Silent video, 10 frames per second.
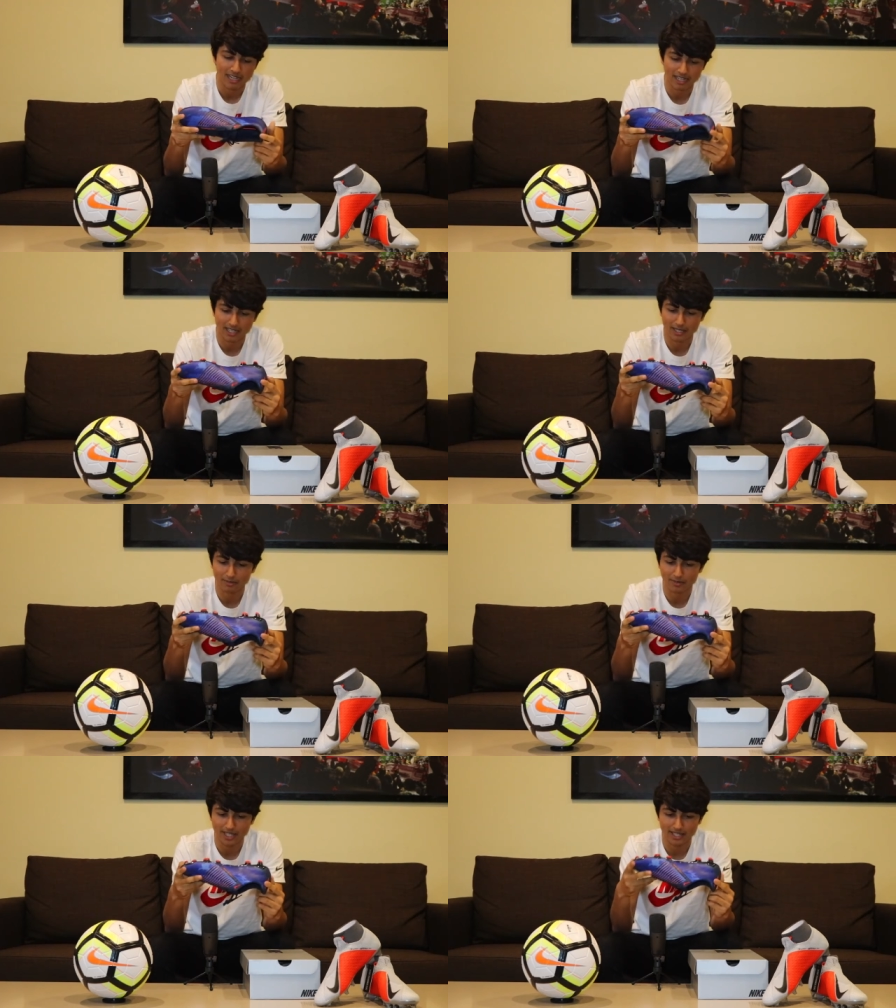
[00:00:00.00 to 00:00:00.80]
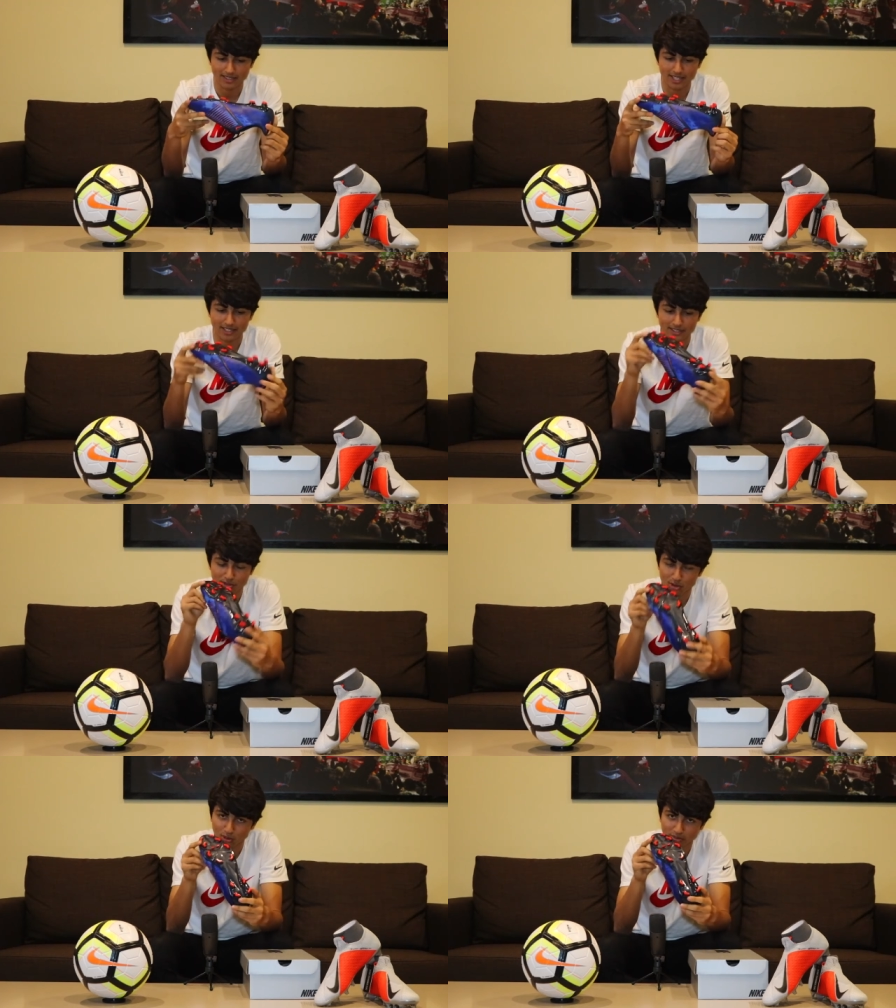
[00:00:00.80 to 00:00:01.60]
Um, and then the
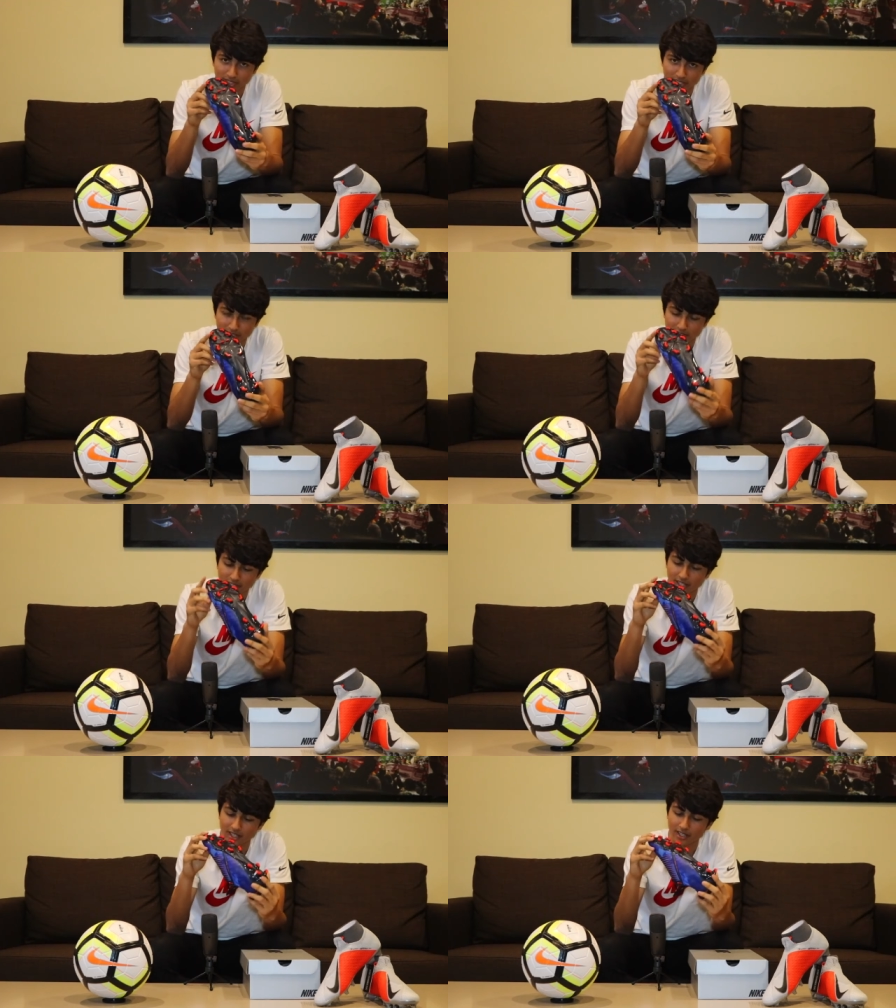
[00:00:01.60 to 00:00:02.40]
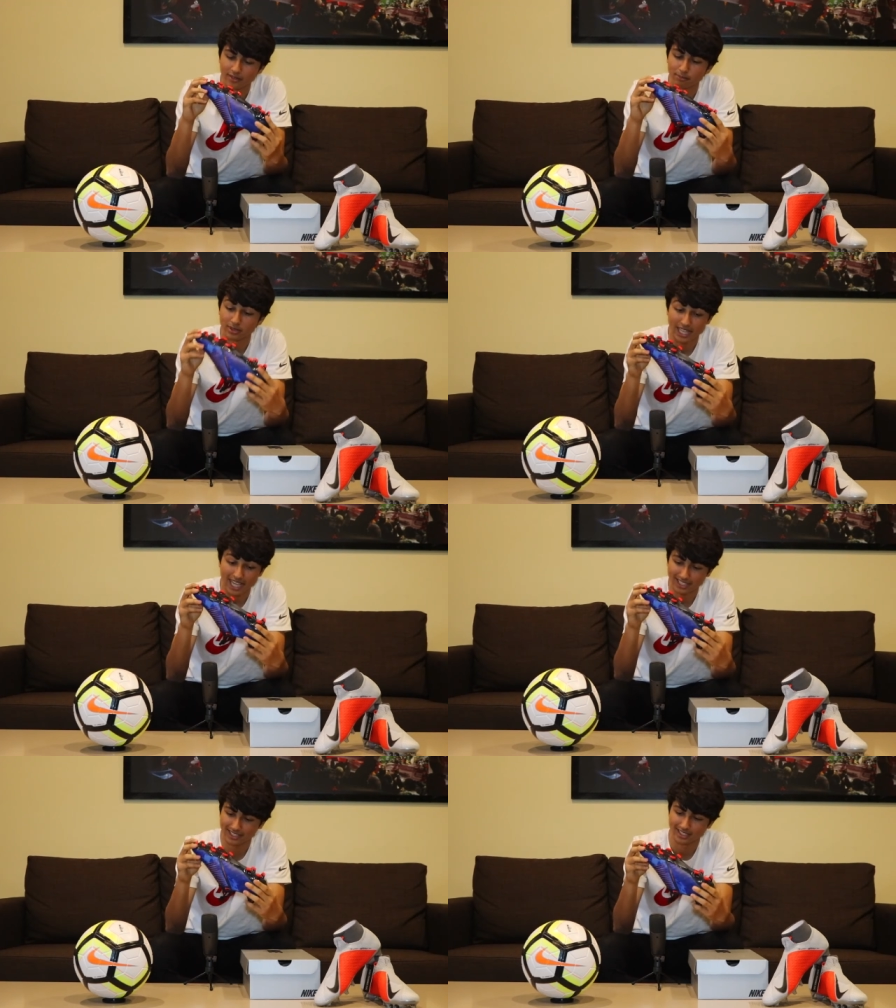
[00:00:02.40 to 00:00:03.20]
sole plate, uh,
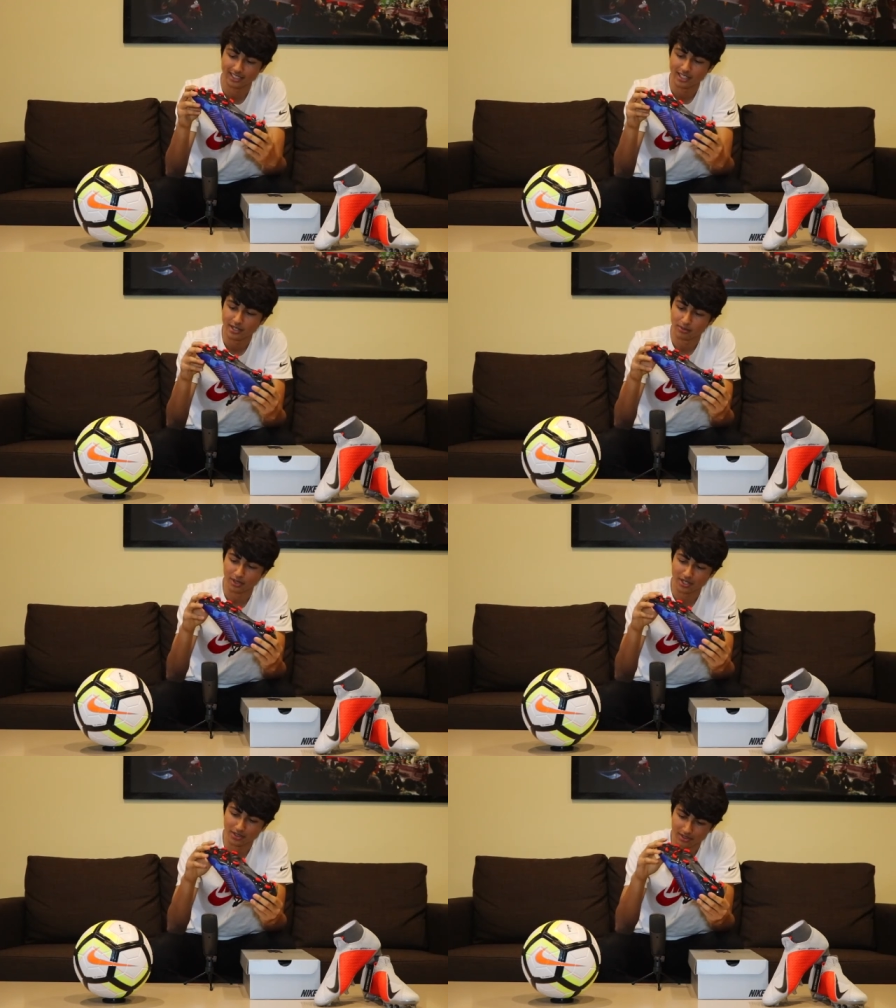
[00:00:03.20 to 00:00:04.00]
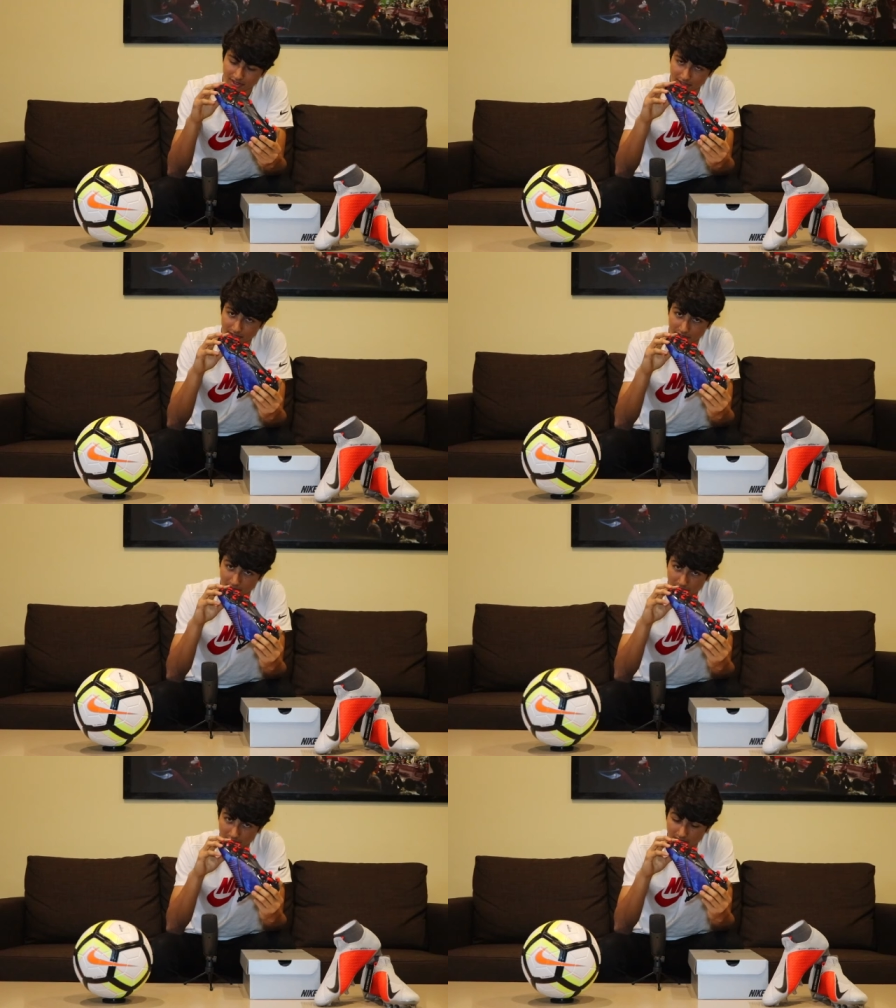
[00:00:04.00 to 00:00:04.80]
black with
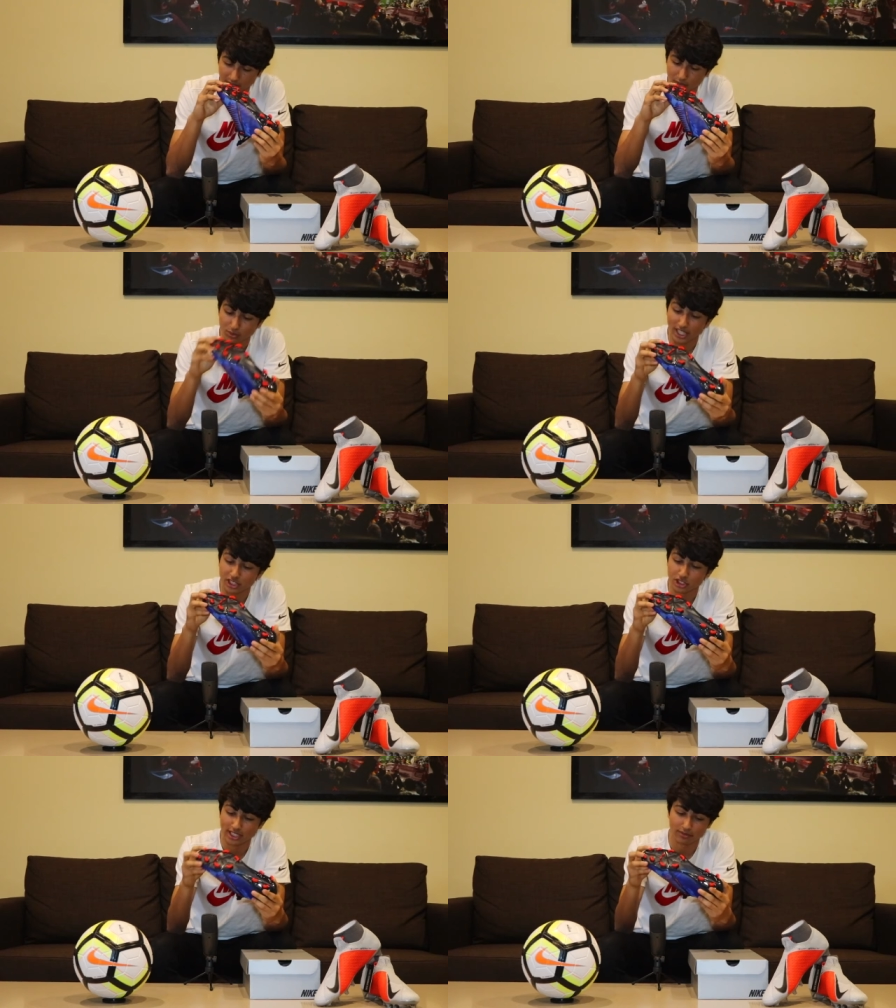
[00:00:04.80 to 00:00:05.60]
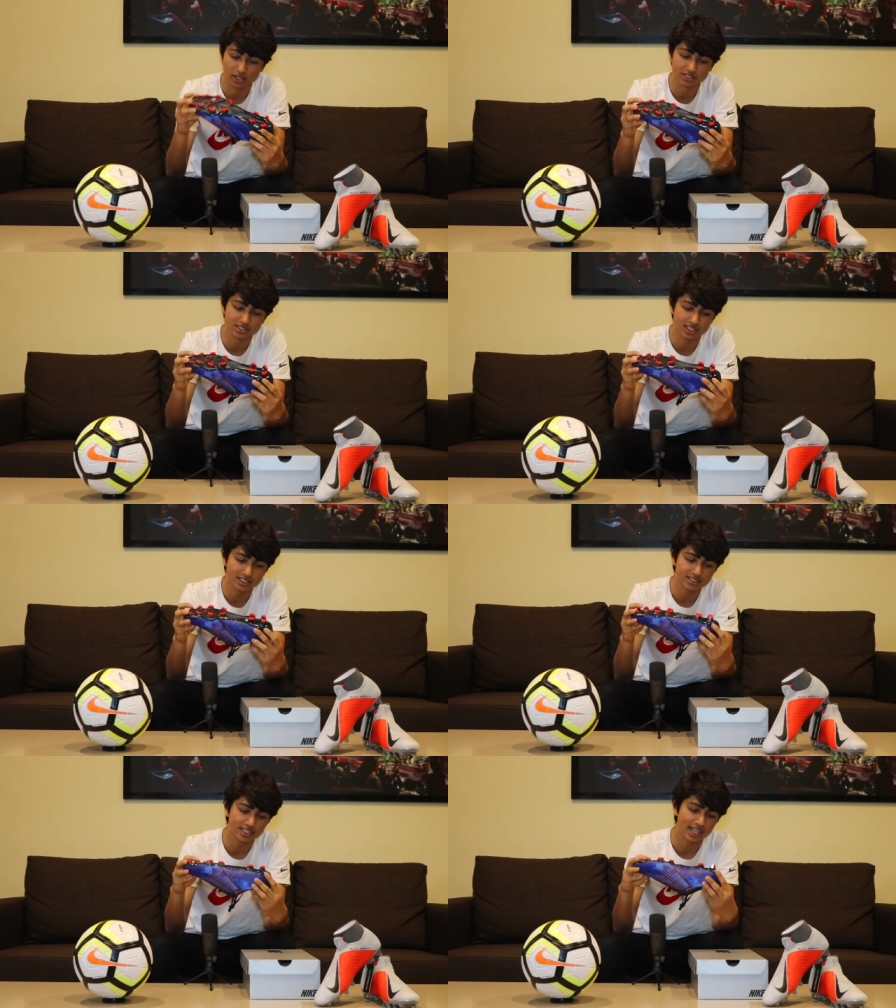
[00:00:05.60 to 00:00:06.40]
the uh, red chevron studs.